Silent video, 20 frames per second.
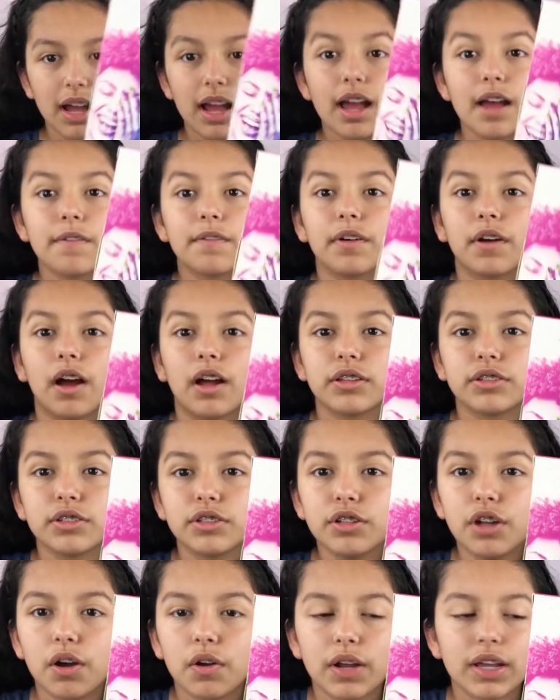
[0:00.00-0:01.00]
forgot to
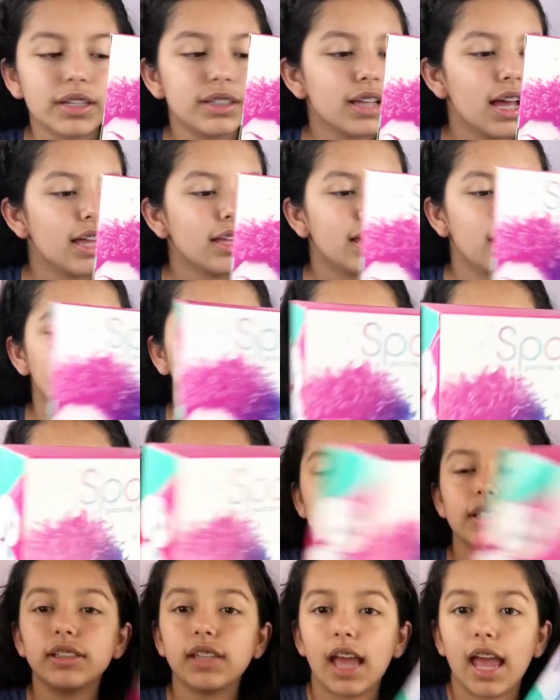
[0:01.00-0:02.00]
notice that this
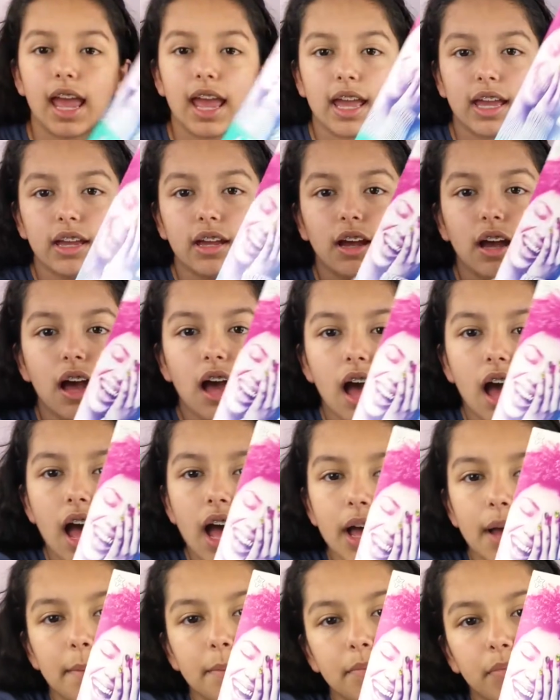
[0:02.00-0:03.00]
is a
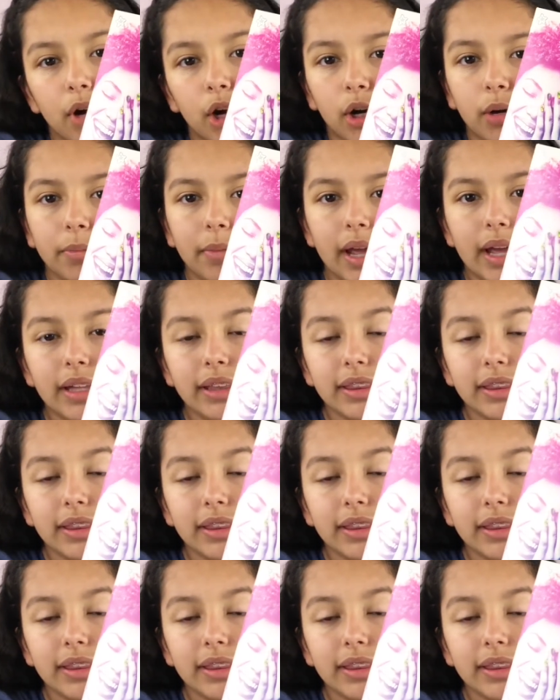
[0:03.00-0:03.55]
mermaid